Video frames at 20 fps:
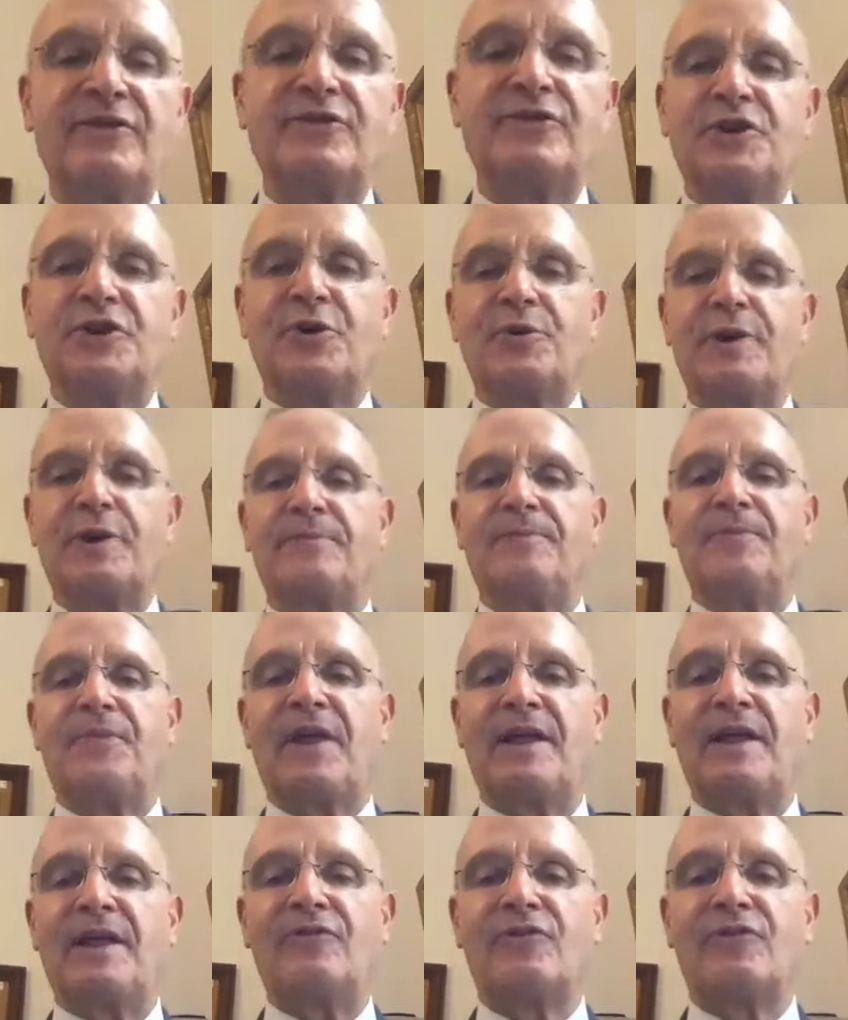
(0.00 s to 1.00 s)
Joey.
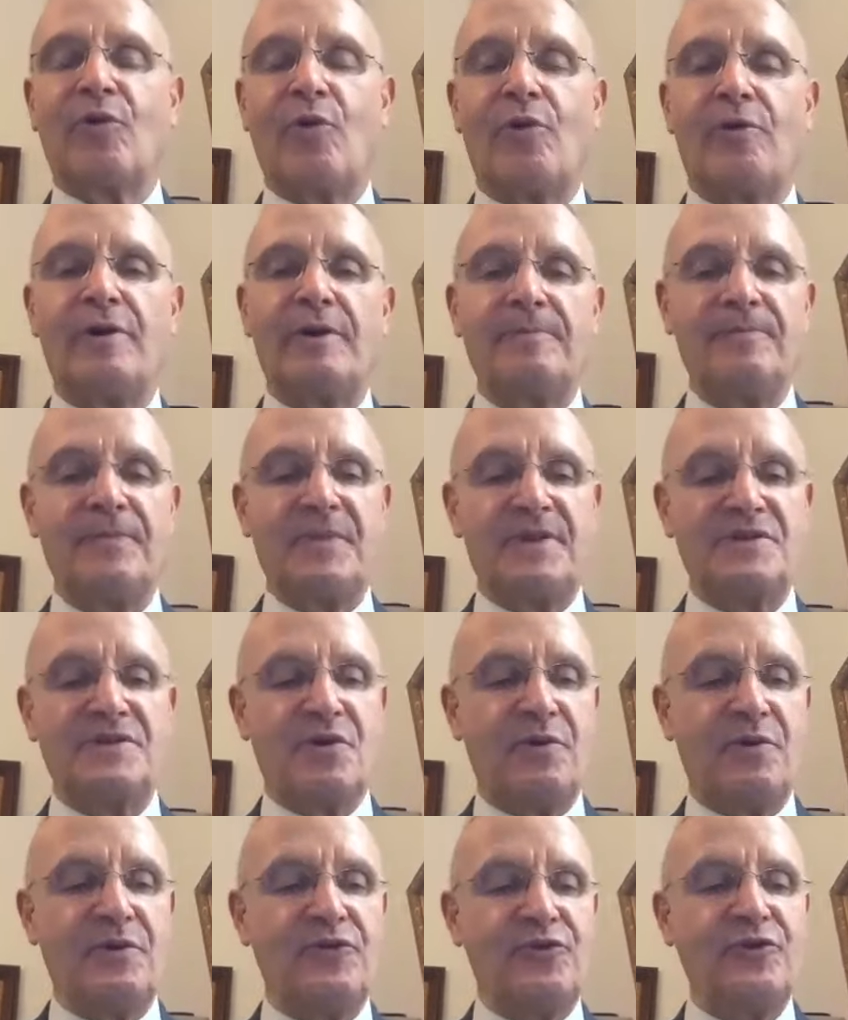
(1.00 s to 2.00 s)
Thanks, Lauren. It's
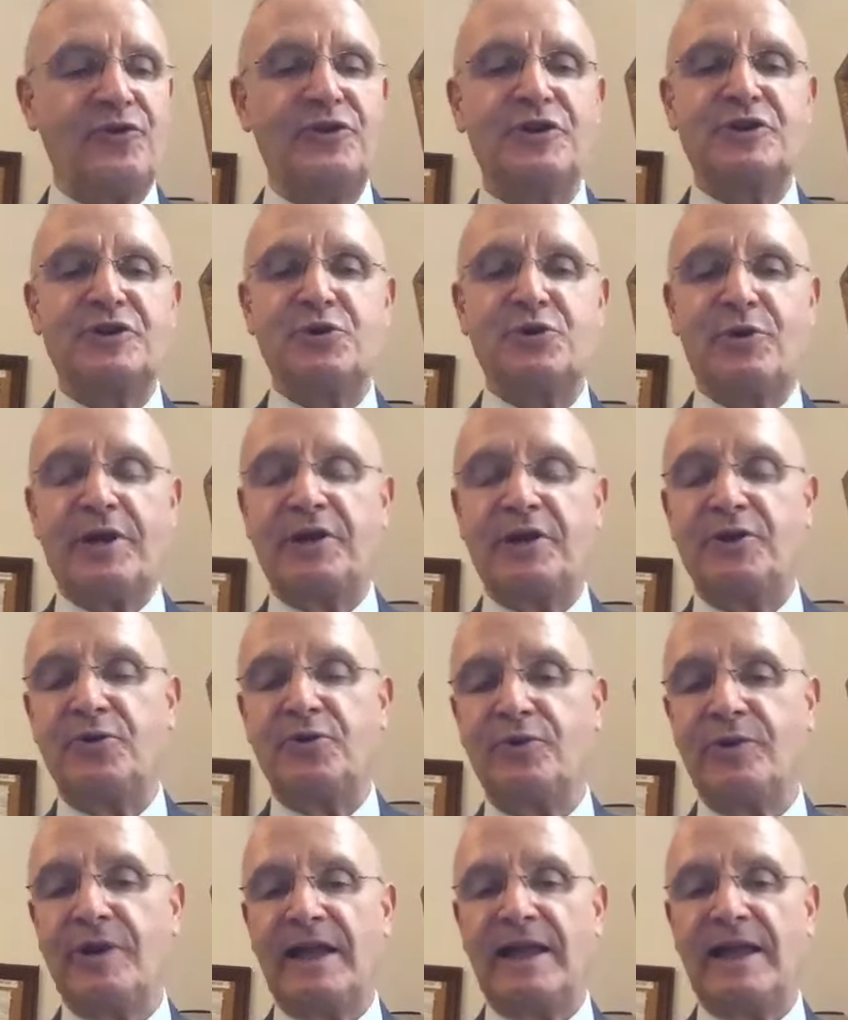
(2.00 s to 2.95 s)
always good to join you.